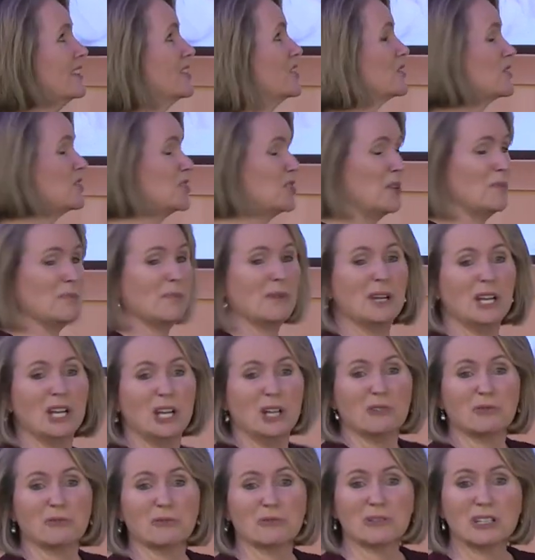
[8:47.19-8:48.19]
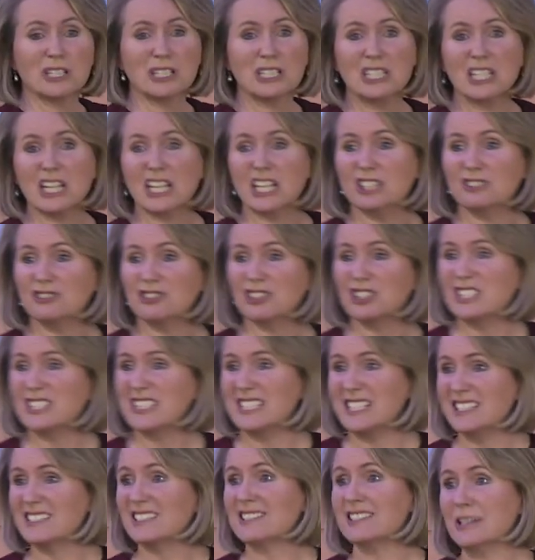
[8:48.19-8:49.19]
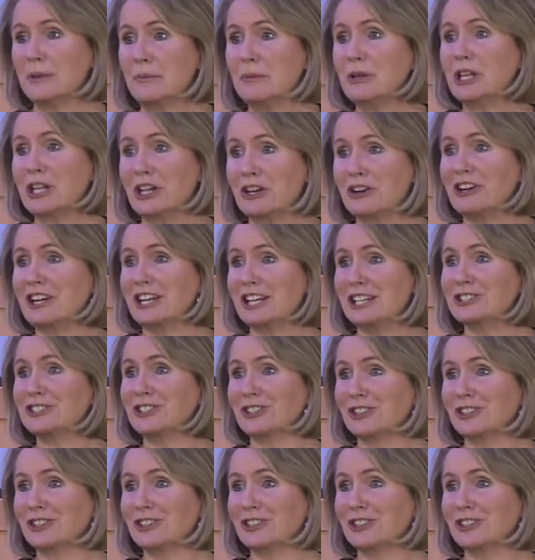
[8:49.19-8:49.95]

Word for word: And there's some real interesting similarities